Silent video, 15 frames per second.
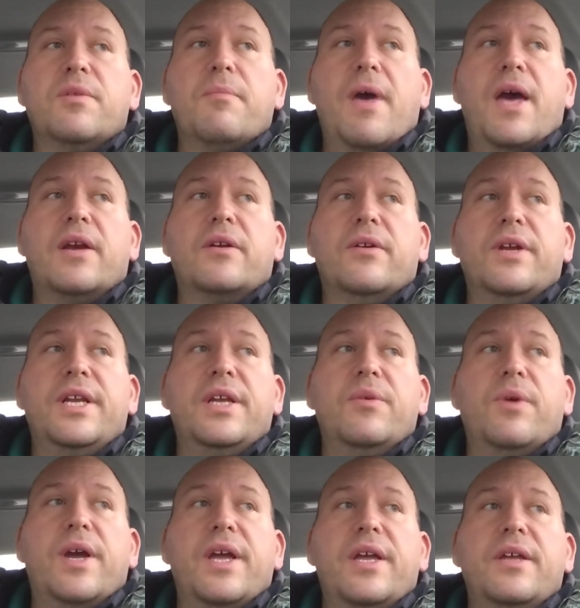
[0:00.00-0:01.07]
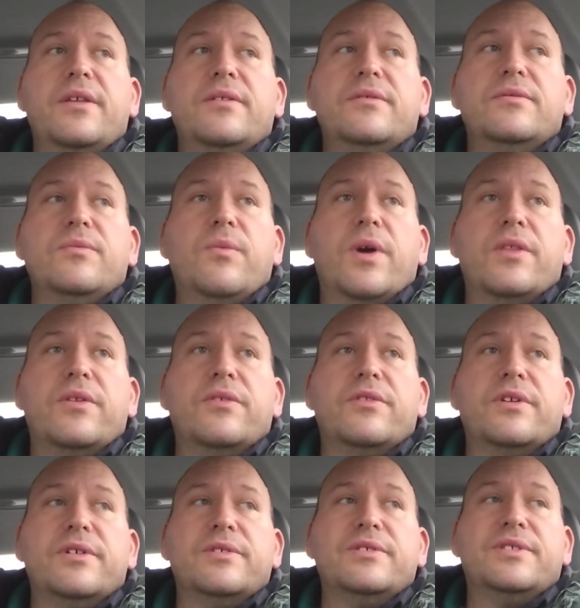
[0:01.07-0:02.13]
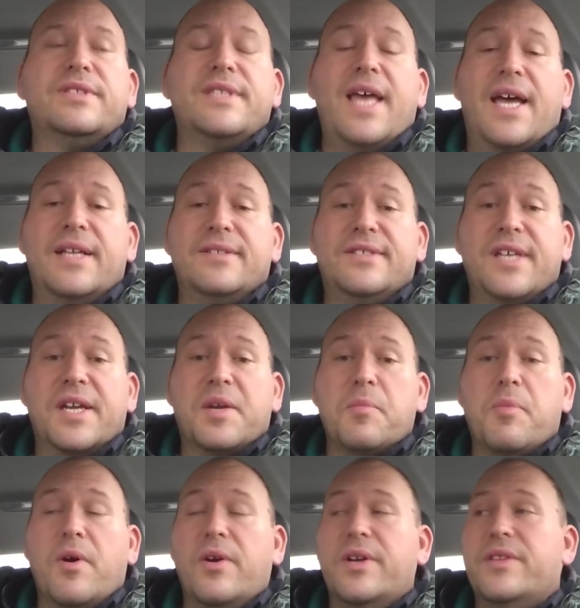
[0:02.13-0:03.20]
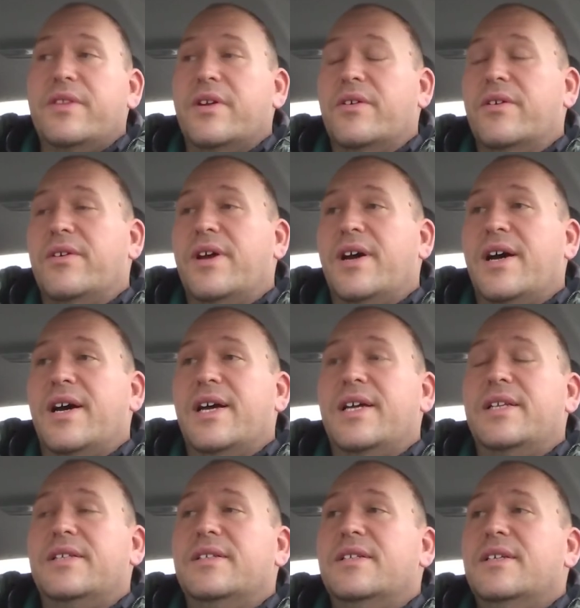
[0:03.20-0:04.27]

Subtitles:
the matter anyway, whether there's that second party there or not.